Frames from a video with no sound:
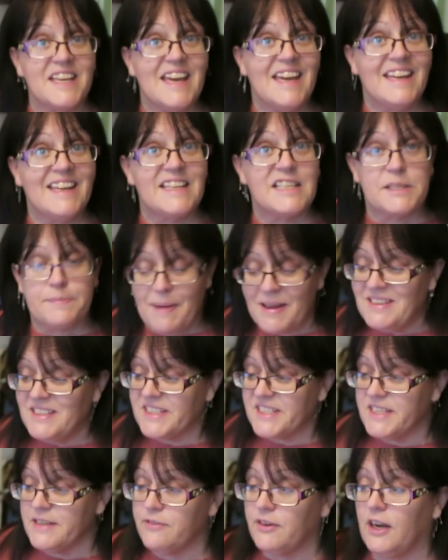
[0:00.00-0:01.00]
it,
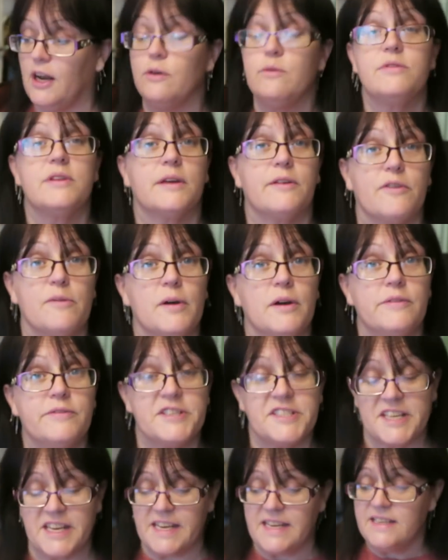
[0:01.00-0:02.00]
inexpensive clothing from
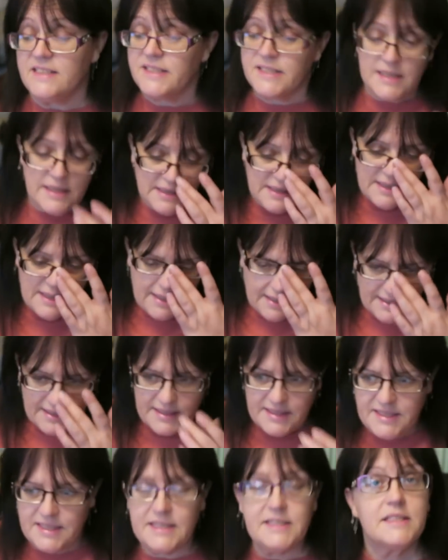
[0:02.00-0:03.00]
overseas.
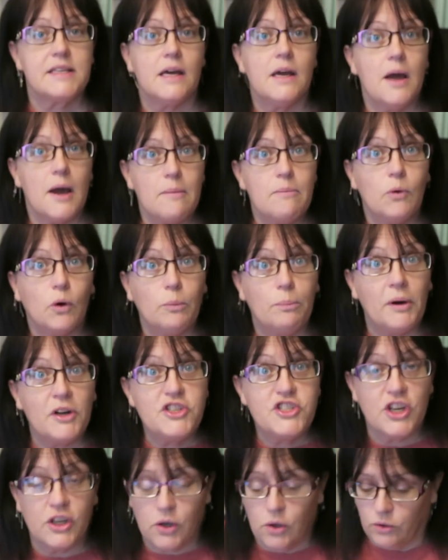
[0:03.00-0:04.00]
It is more
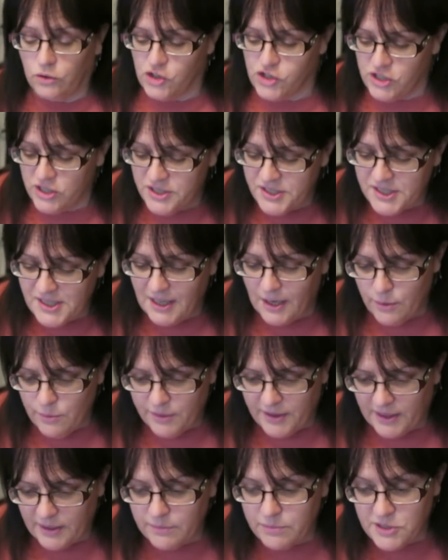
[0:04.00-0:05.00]
budget-conscious
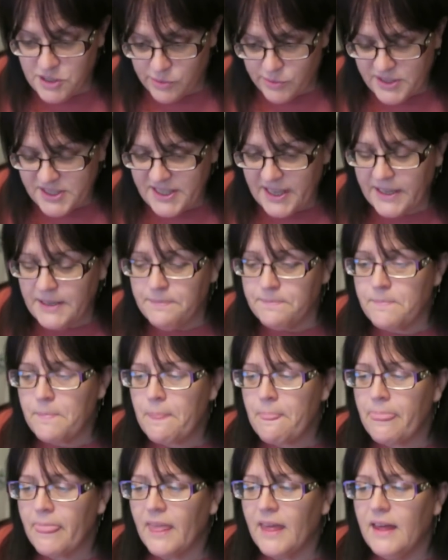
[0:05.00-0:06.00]
clothing, shall we say,
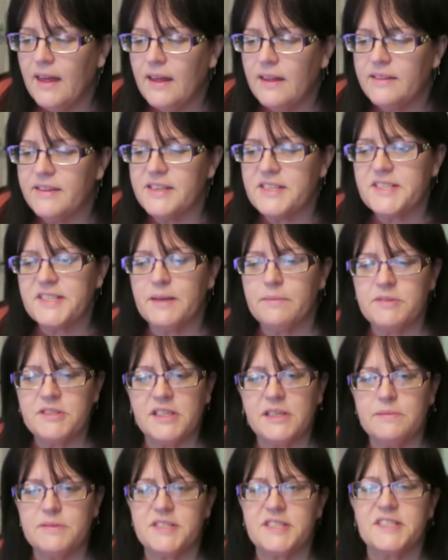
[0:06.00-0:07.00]
that
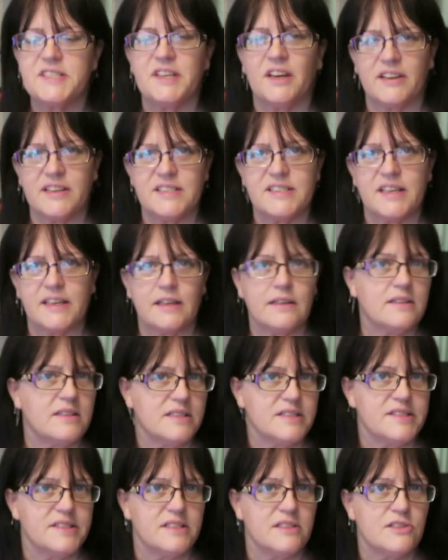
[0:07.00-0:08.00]
sometimes the sizing
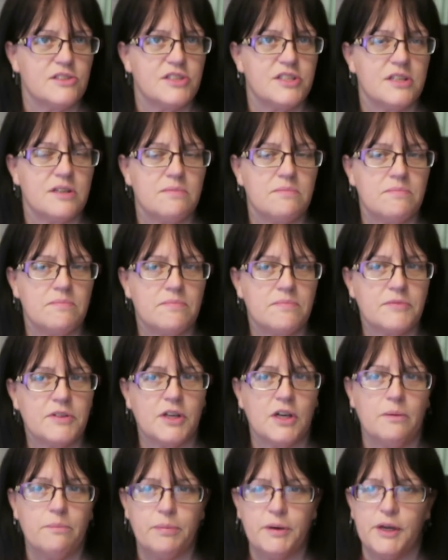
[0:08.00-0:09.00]
doesn't
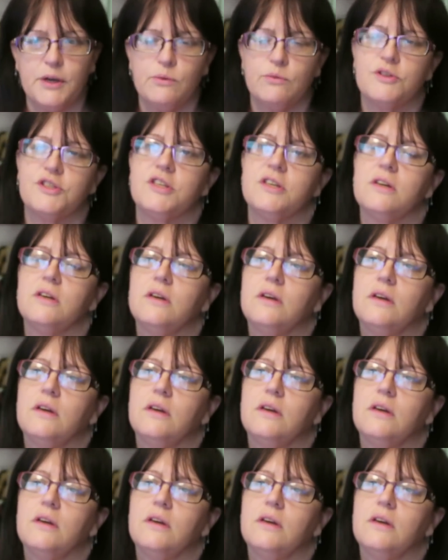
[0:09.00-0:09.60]
compute.